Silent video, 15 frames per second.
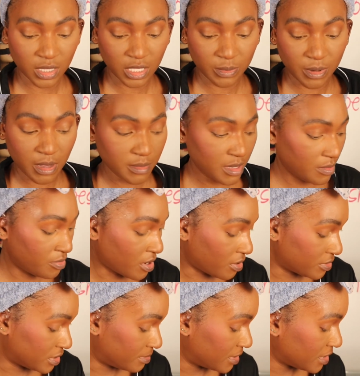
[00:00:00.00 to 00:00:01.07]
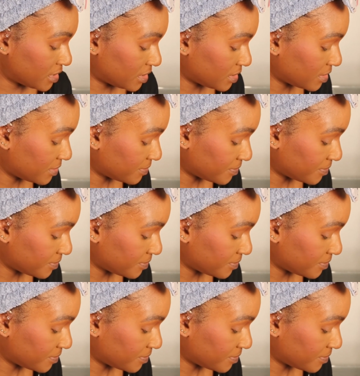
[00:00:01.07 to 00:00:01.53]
The pomade brow is a mess.